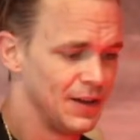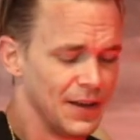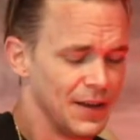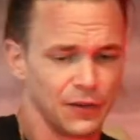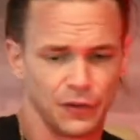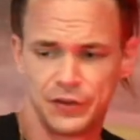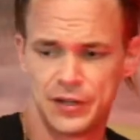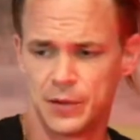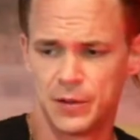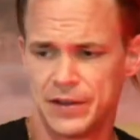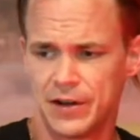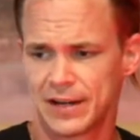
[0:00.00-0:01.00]
This is
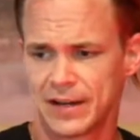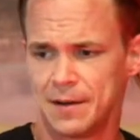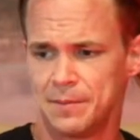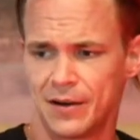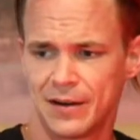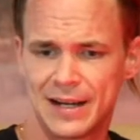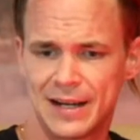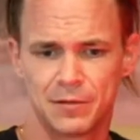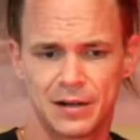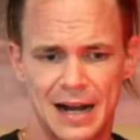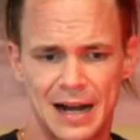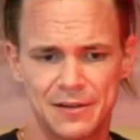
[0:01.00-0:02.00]
Teal with the Arcane Bear. Again,
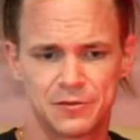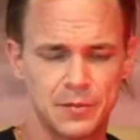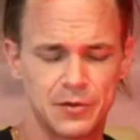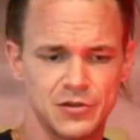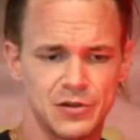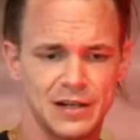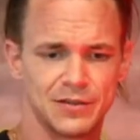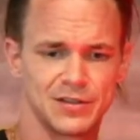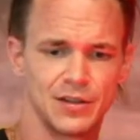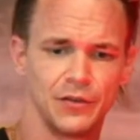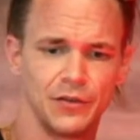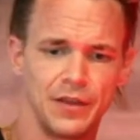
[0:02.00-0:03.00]
guys, remember to give us
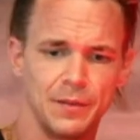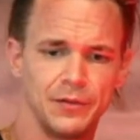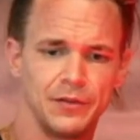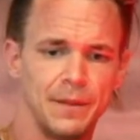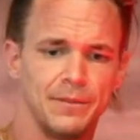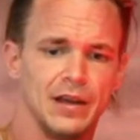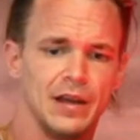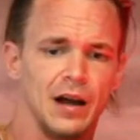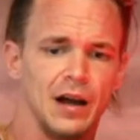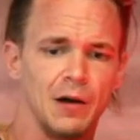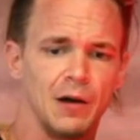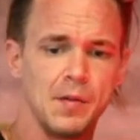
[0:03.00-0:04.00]
those thumbs up.
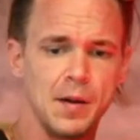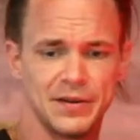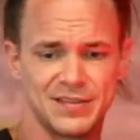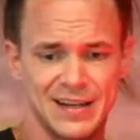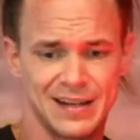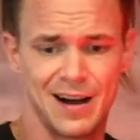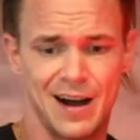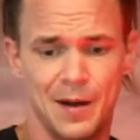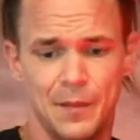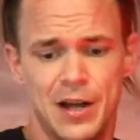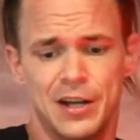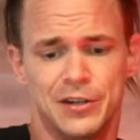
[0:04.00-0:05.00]
Remember to stay
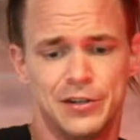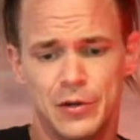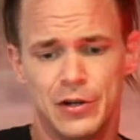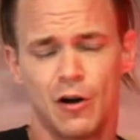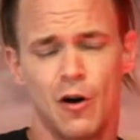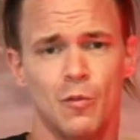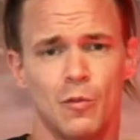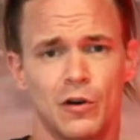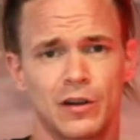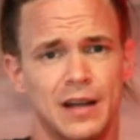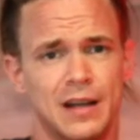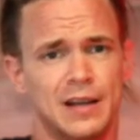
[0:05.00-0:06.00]
calm, do your
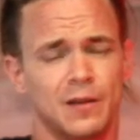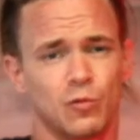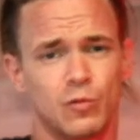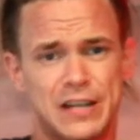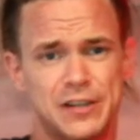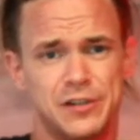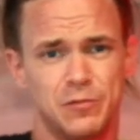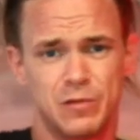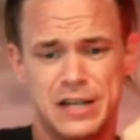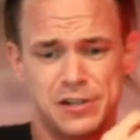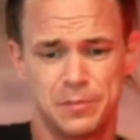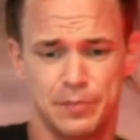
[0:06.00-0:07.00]
homework,
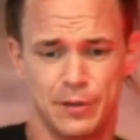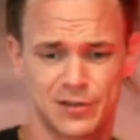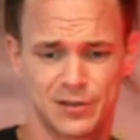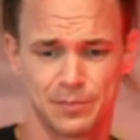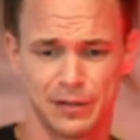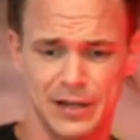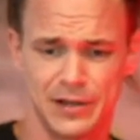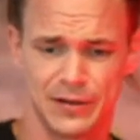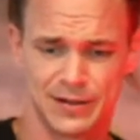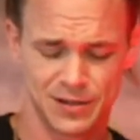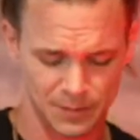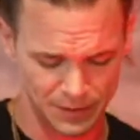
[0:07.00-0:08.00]
read your books, play your
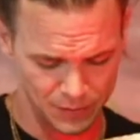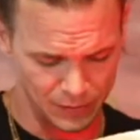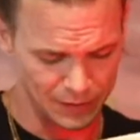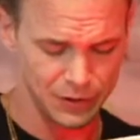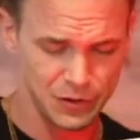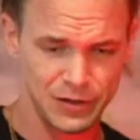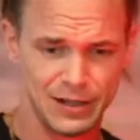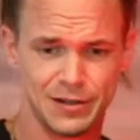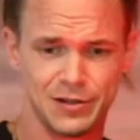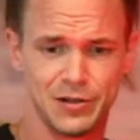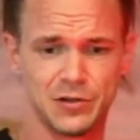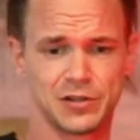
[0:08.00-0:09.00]
instruments, whatever you need
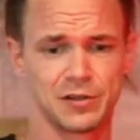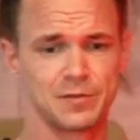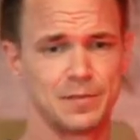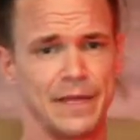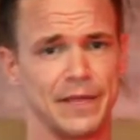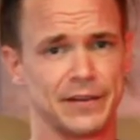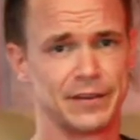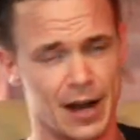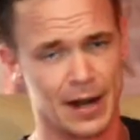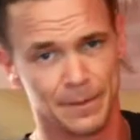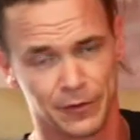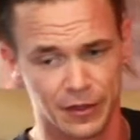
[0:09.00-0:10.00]
to do to spend the
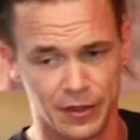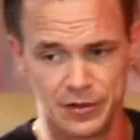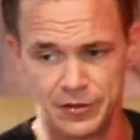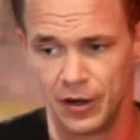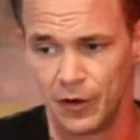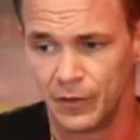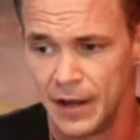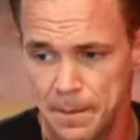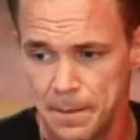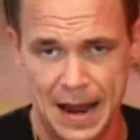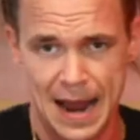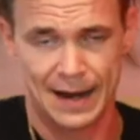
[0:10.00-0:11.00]
time so that you don't
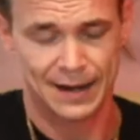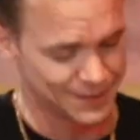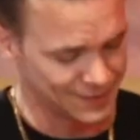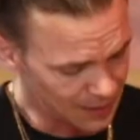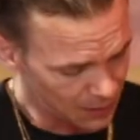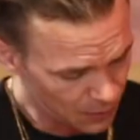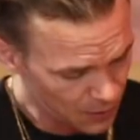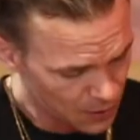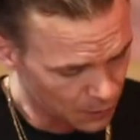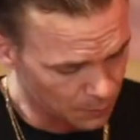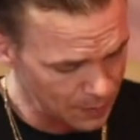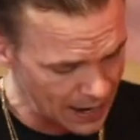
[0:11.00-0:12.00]
panic sell
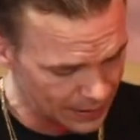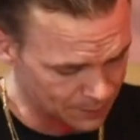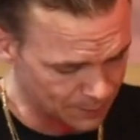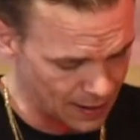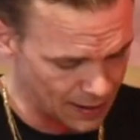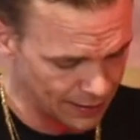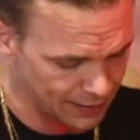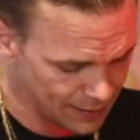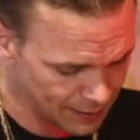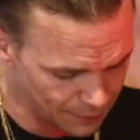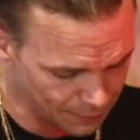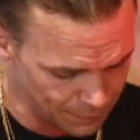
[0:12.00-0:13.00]
or panic buy.
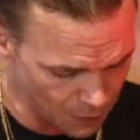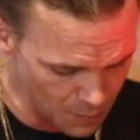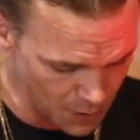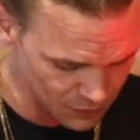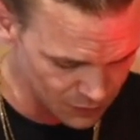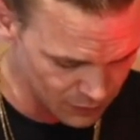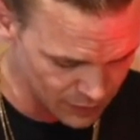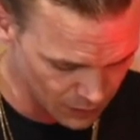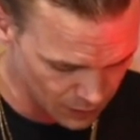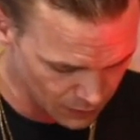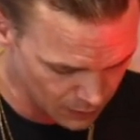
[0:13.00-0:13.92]
The FOMO is real.